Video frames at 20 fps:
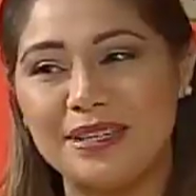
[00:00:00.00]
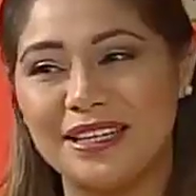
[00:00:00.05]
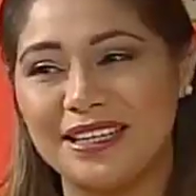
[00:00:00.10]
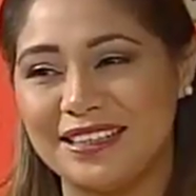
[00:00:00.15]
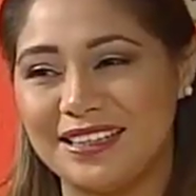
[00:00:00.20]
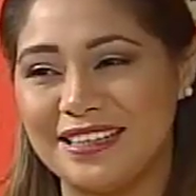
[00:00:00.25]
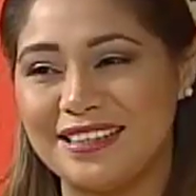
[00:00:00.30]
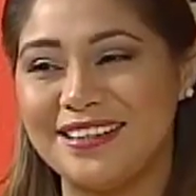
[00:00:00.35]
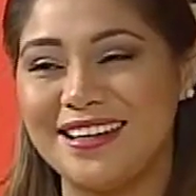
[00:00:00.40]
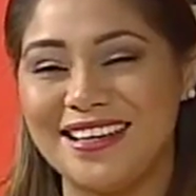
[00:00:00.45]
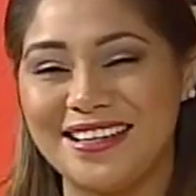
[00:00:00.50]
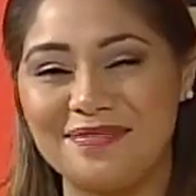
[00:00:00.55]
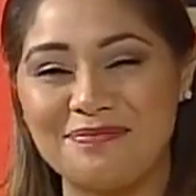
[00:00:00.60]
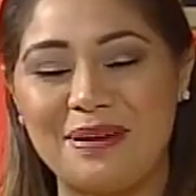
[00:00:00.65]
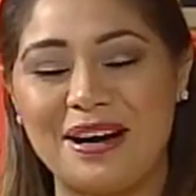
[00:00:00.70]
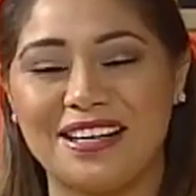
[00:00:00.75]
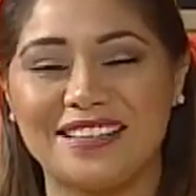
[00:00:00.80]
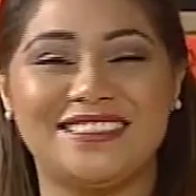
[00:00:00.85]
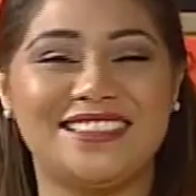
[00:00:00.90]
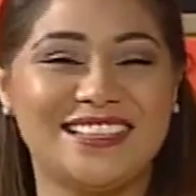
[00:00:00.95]
made in, in
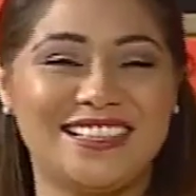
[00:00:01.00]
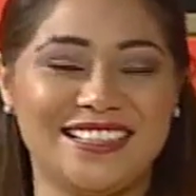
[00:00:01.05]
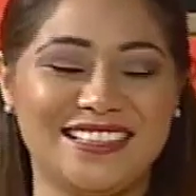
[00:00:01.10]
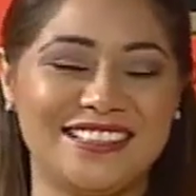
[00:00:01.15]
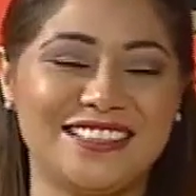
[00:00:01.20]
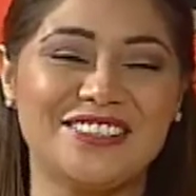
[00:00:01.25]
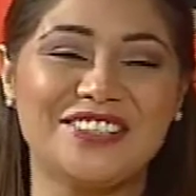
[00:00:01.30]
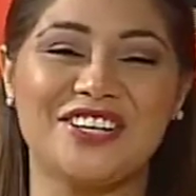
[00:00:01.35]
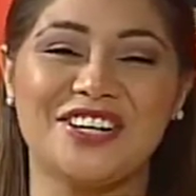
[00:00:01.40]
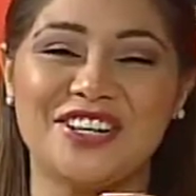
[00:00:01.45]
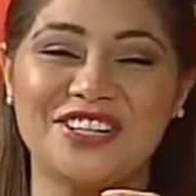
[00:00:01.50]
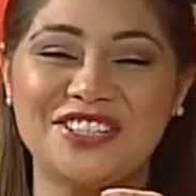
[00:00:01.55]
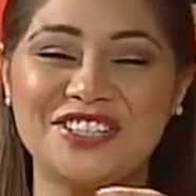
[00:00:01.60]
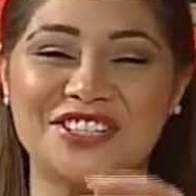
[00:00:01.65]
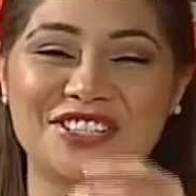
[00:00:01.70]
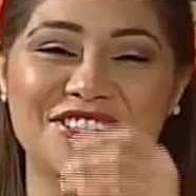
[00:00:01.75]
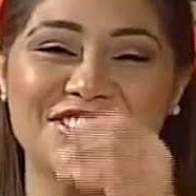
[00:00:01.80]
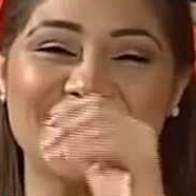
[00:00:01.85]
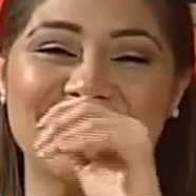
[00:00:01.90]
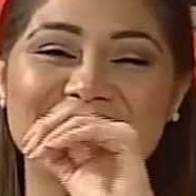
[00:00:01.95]
particular
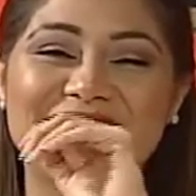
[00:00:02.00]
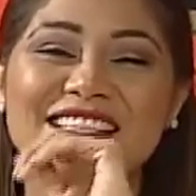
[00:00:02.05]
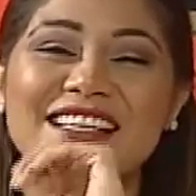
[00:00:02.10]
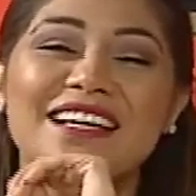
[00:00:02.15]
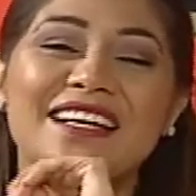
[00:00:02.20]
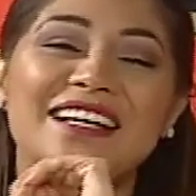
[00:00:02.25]
countries. Ex